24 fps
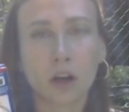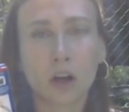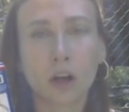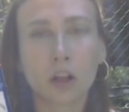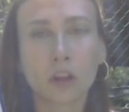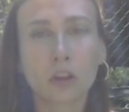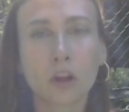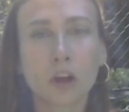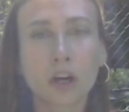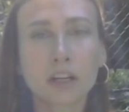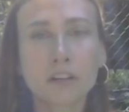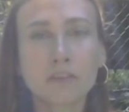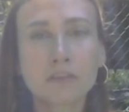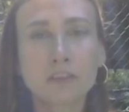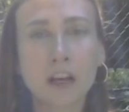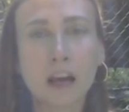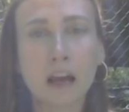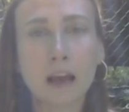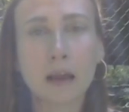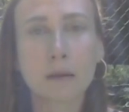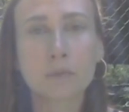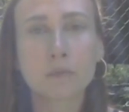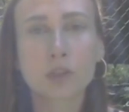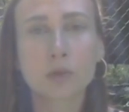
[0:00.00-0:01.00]
A lot of
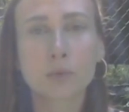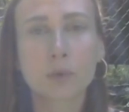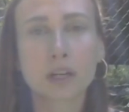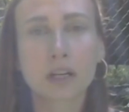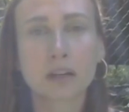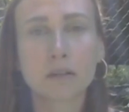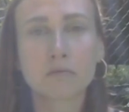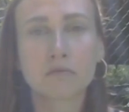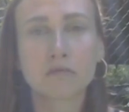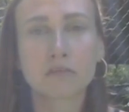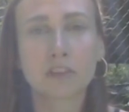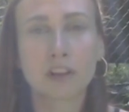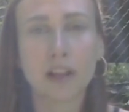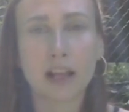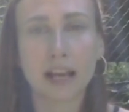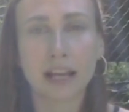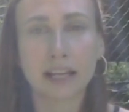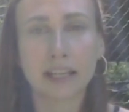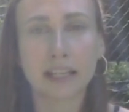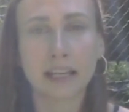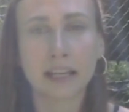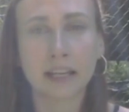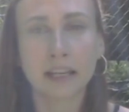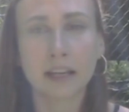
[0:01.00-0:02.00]
times when I'm
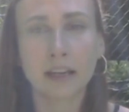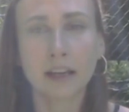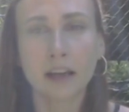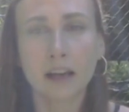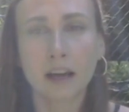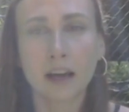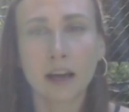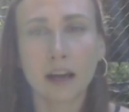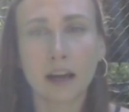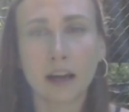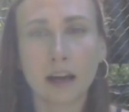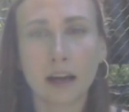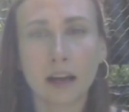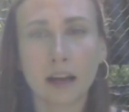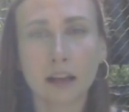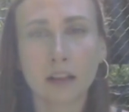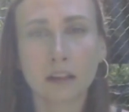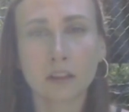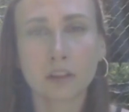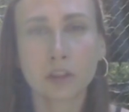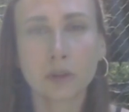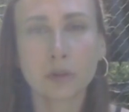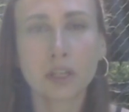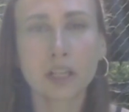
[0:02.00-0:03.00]
flying, uh,
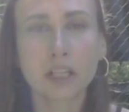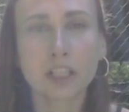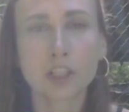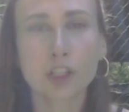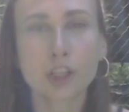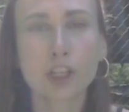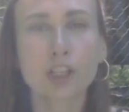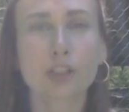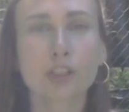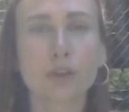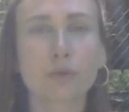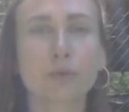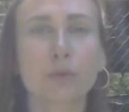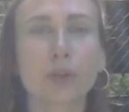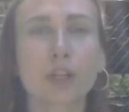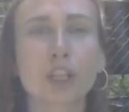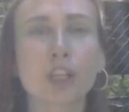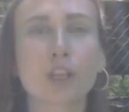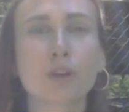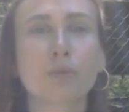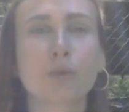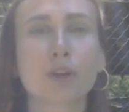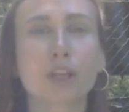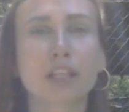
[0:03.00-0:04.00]
Luna, she's a
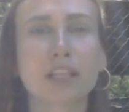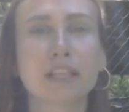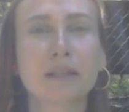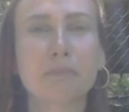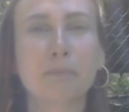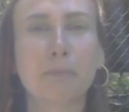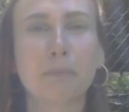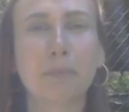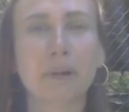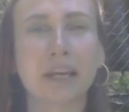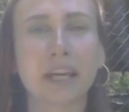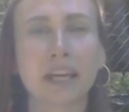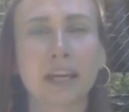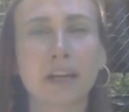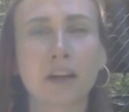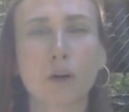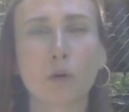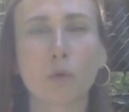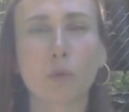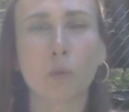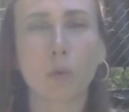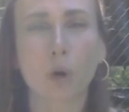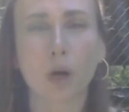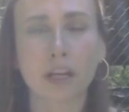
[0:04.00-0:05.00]
really, really big,
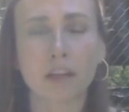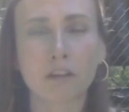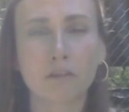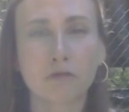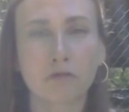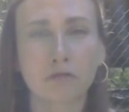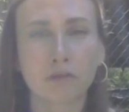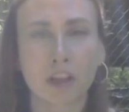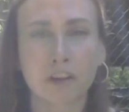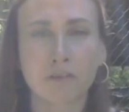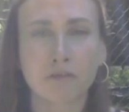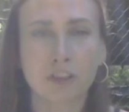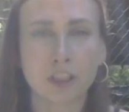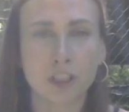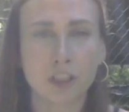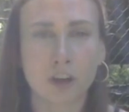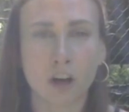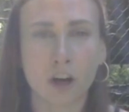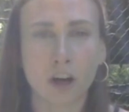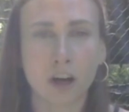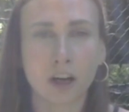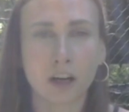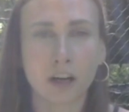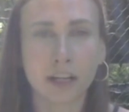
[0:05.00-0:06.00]
white, fluffy
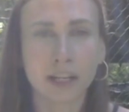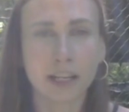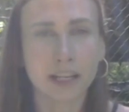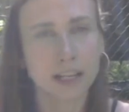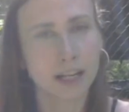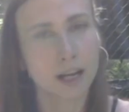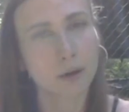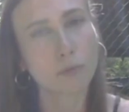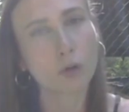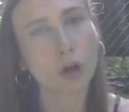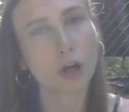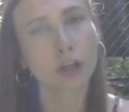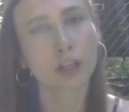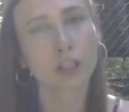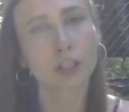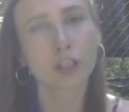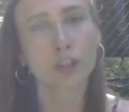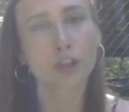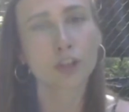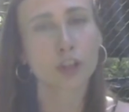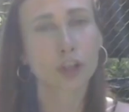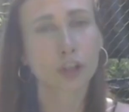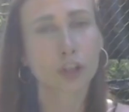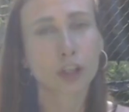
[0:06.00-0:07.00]
dog, and I'm not gonna
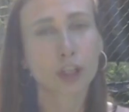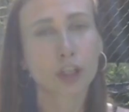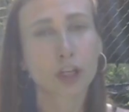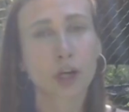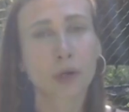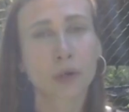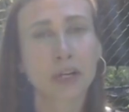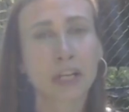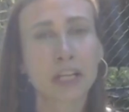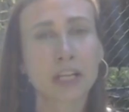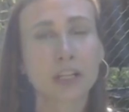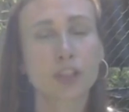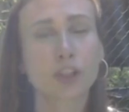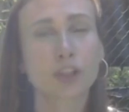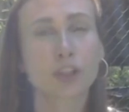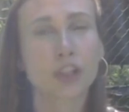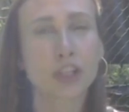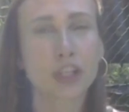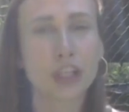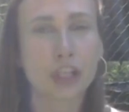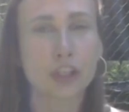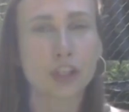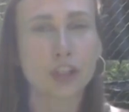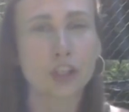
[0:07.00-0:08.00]
sugarcoat it, she